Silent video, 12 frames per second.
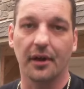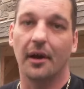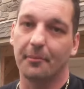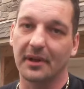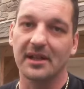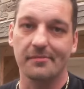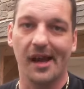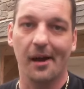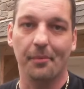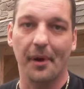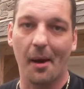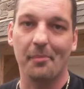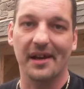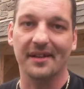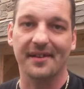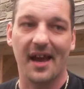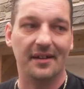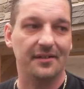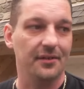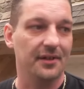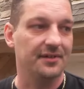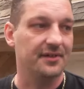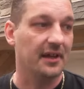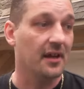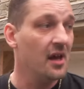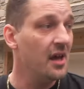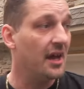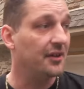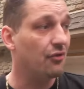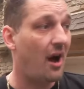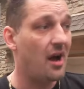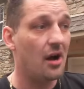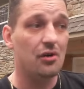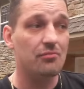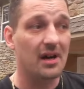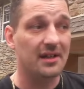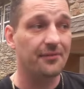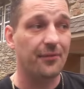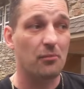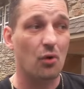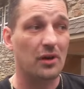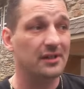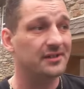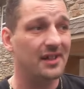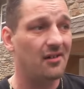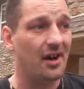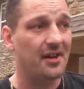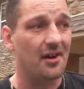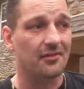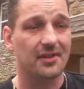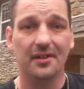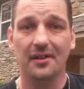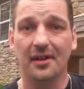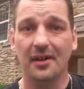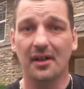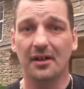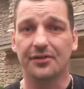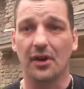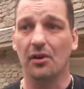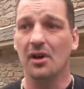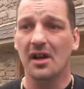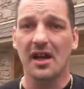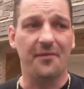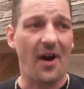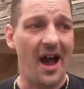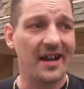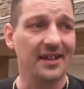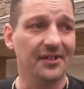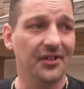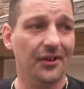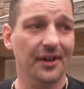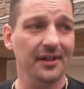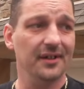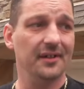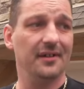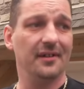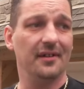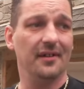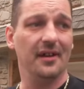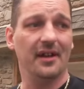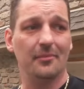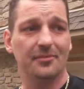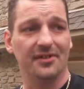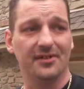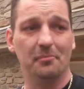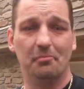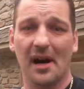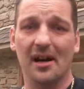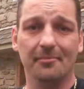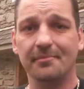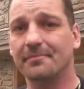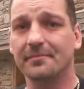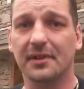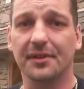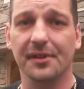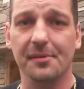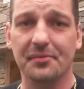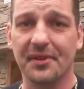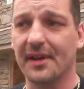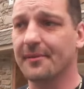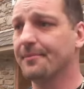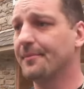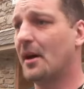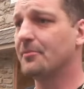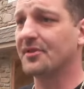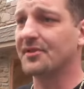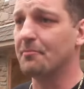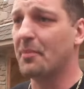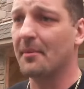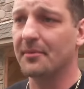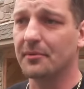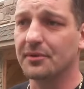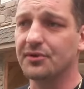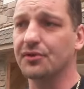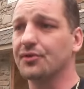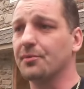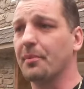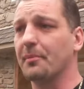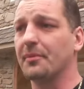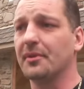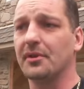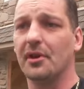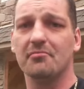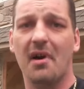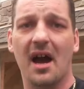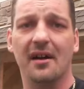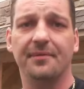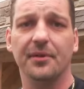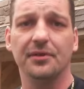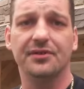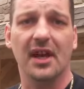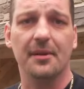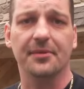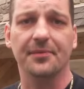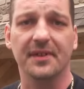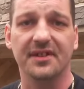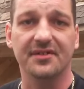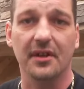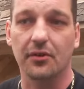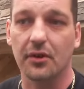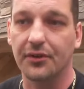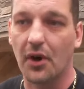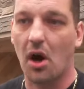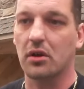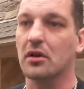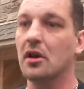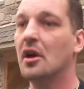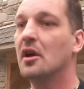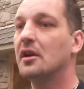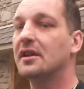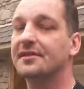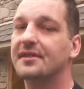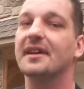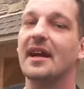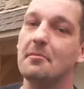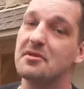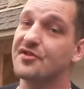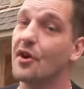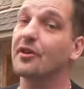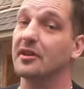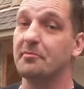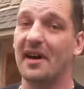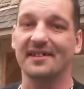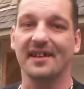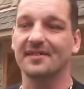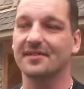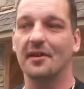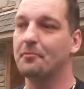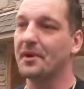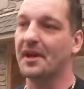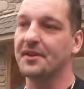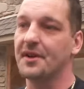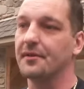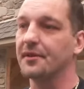Believe me, I pay the taxes on this thing. And do I owe money for mortgage? No, I don't. So if I can do it, and I'm just a bum, you know what I'm saying? I'm just a bum that was used to, buying food stamps at 50 cents on a dollar. You just think I'd be joking about that stuff, but I don't.